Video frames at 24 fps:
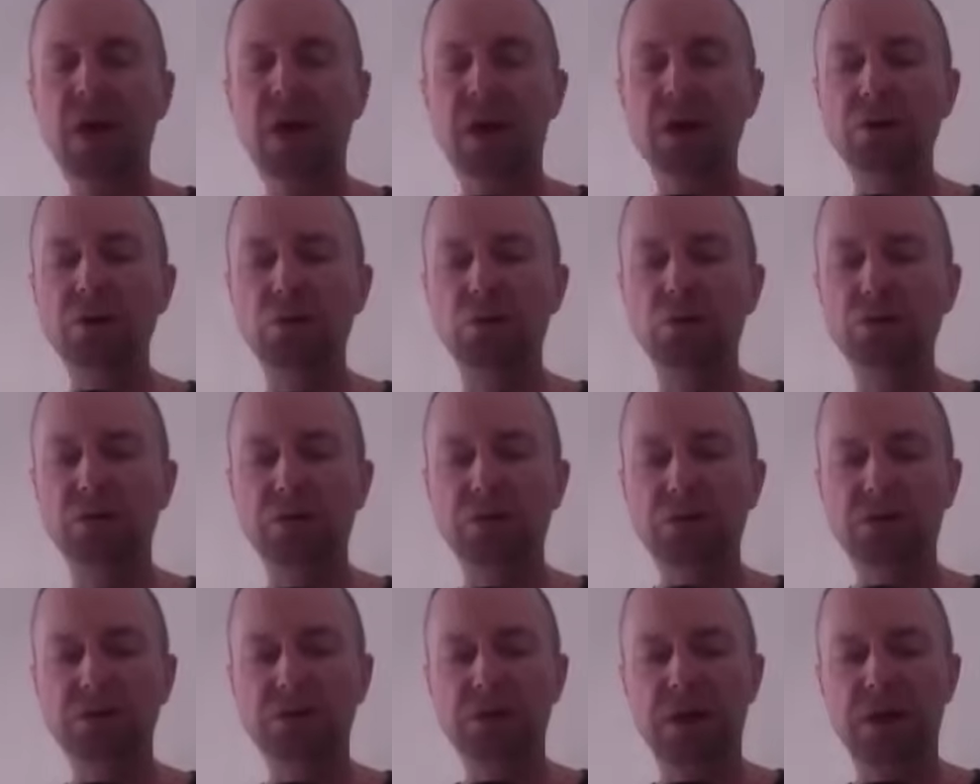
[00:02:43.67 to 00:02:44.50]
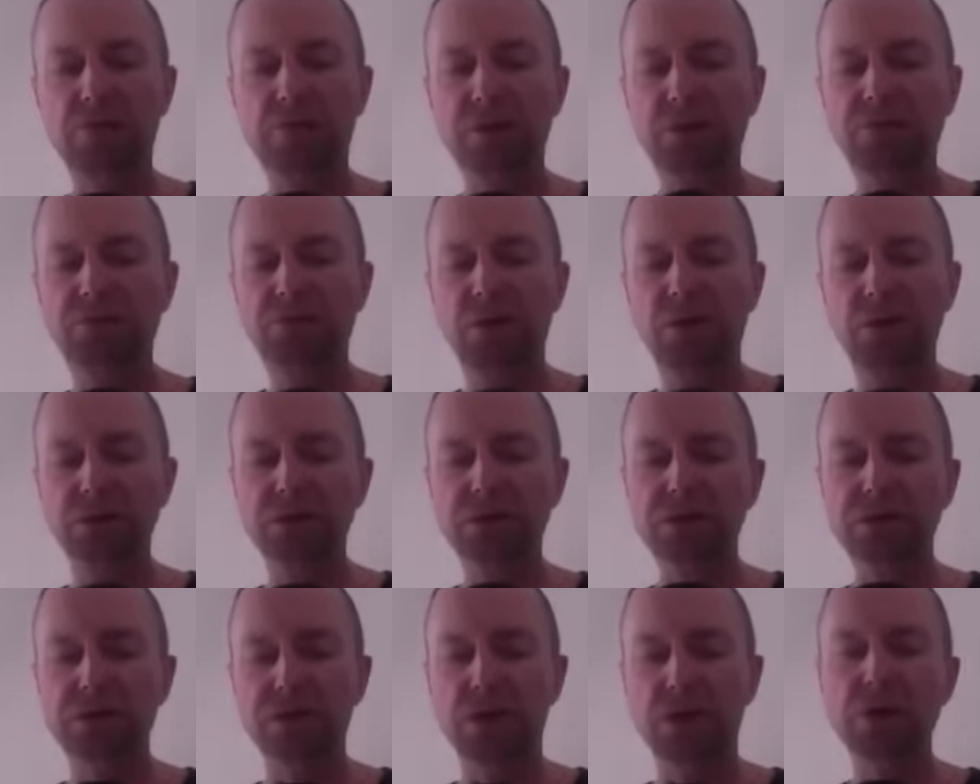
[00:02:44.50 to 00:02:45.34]
I also discovered the
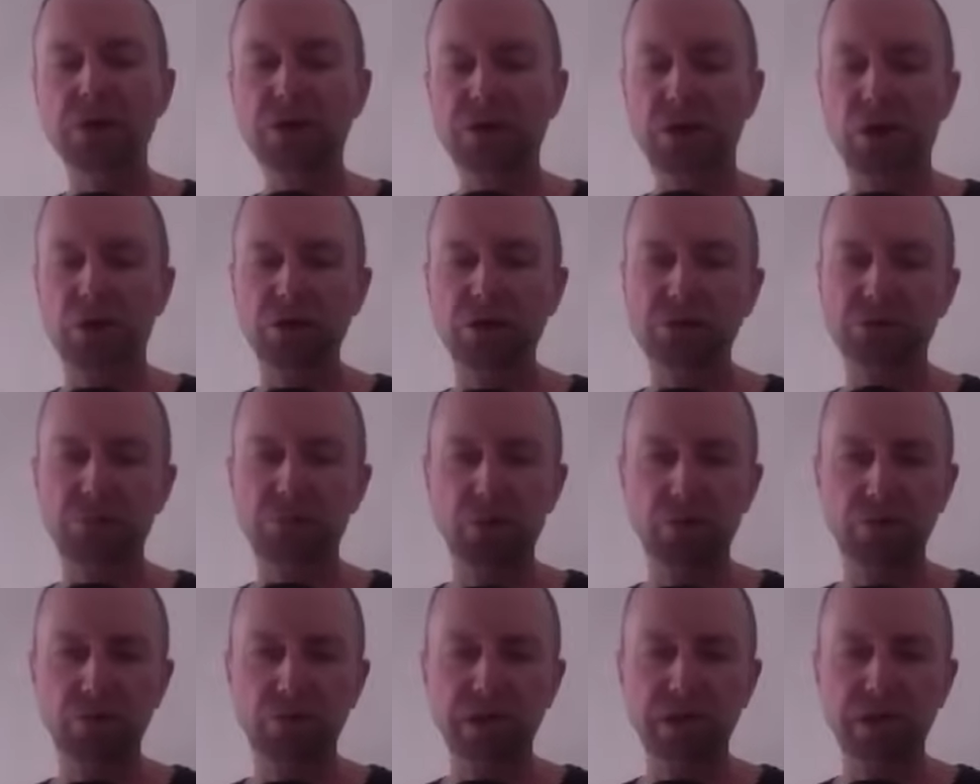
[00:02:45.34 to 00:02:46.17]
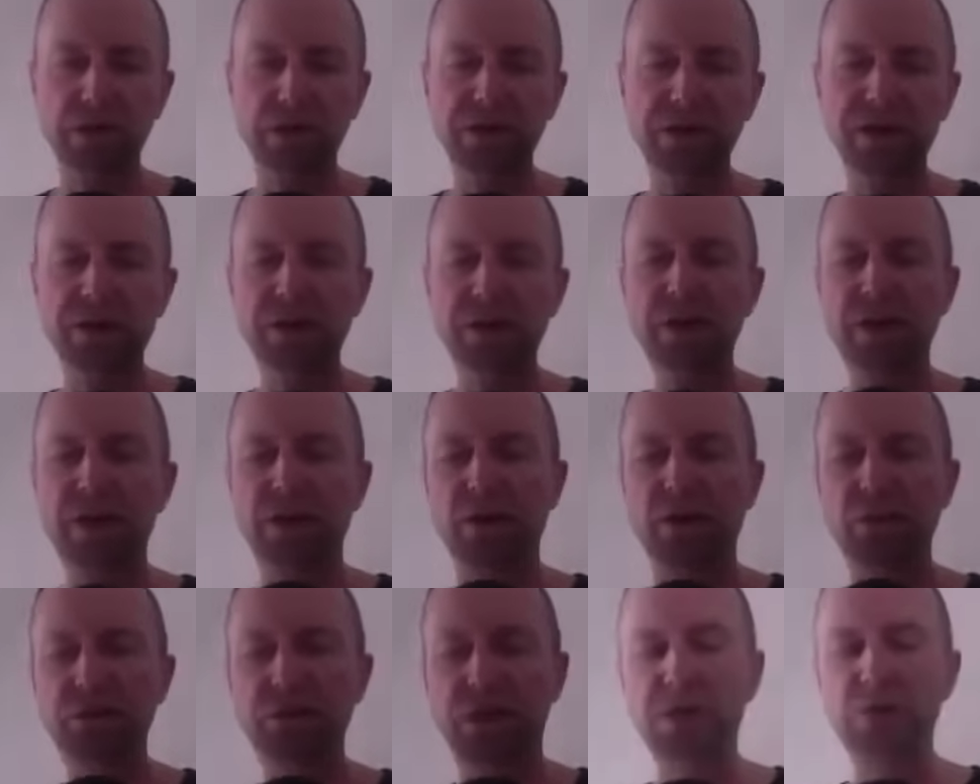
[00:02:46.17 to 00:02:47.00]
first Zeitgeist movie, and
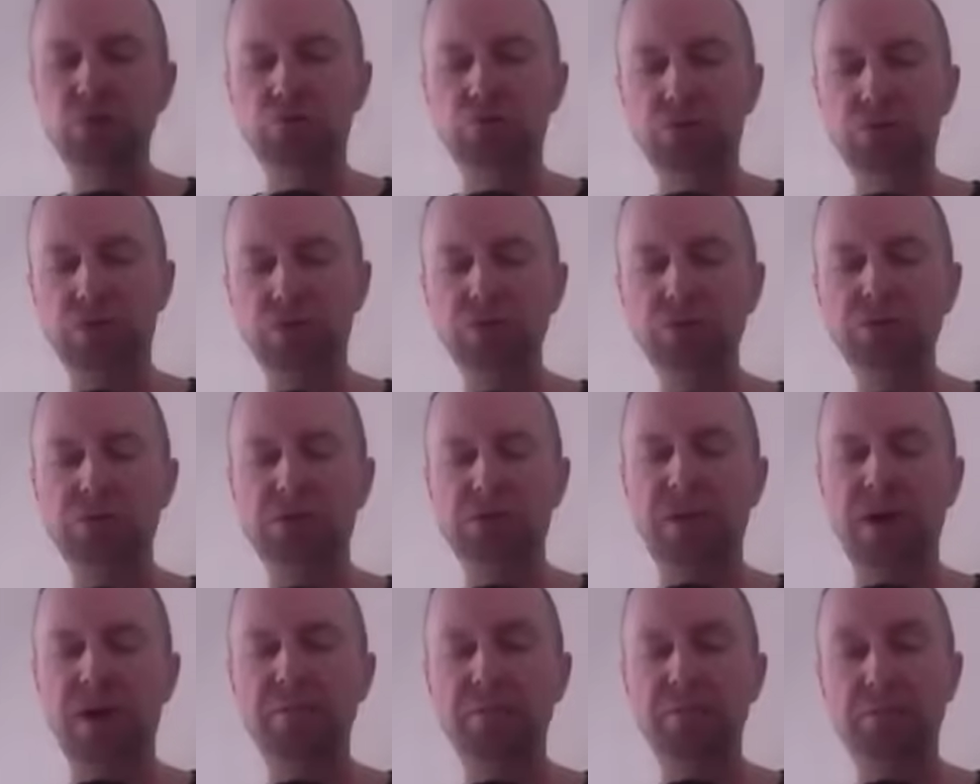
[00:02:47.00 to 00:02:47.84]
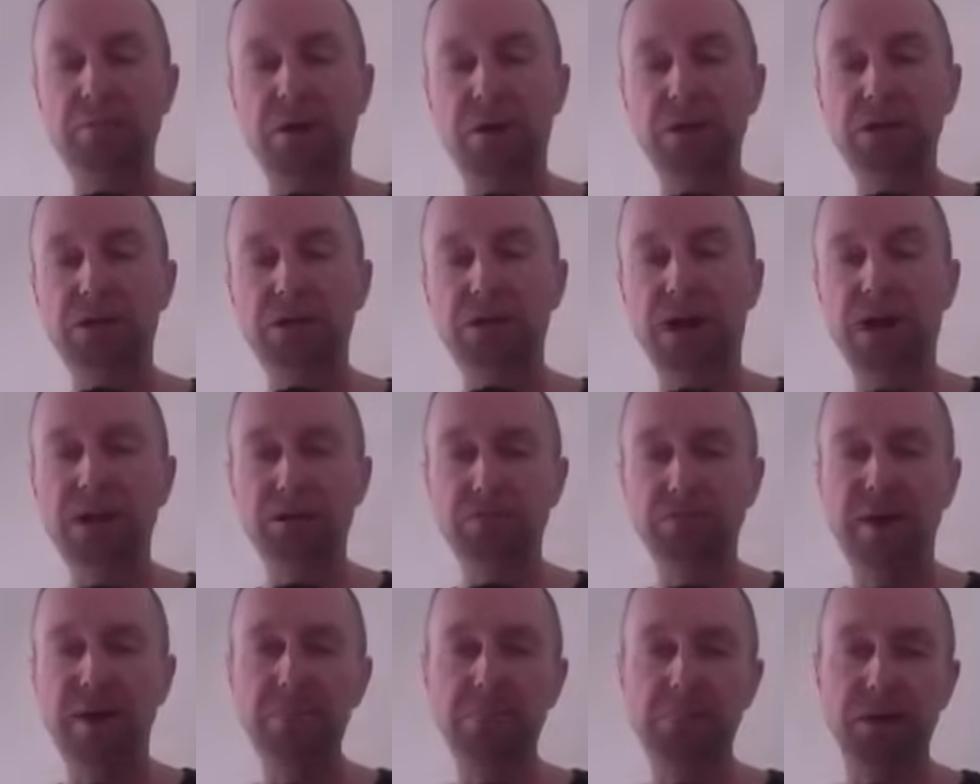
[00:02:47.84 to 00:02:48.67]
I was introduced to that by Danny
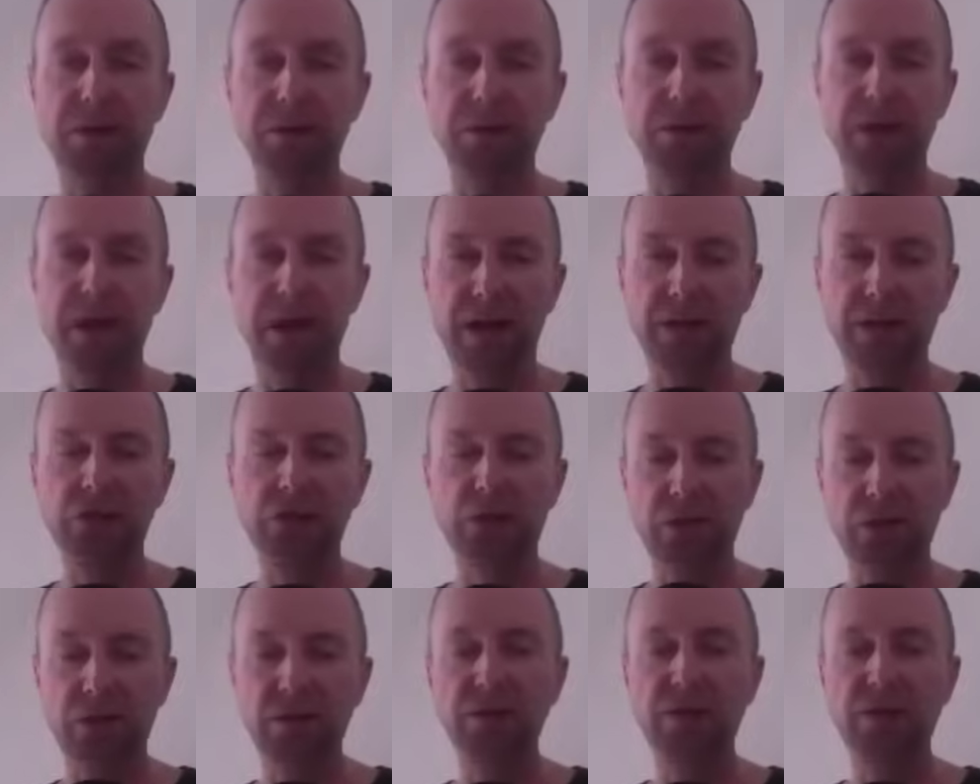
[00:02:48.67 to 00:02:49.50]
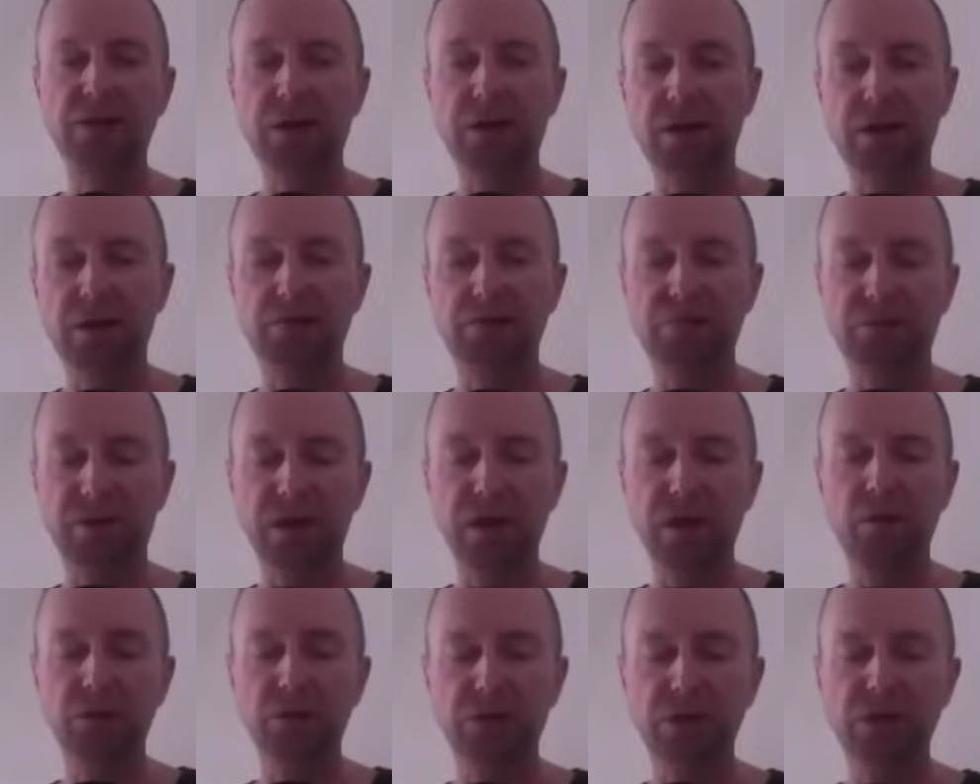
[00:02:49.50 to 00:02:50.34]
Rampling, actually, a
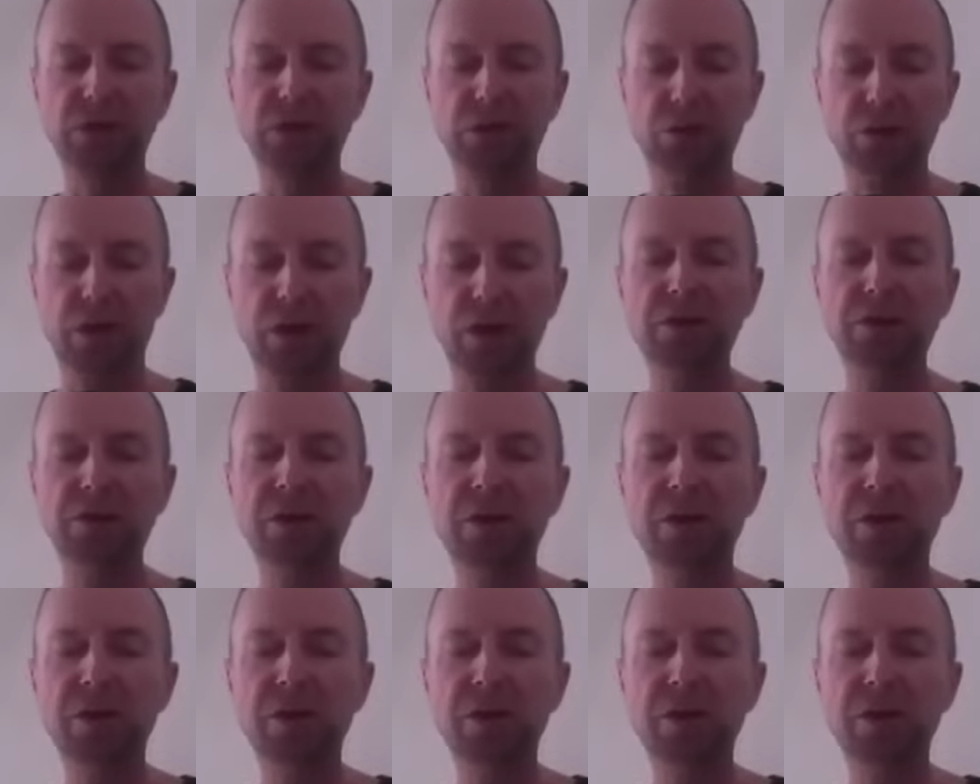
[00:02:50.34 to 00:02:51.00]
fellow DJ.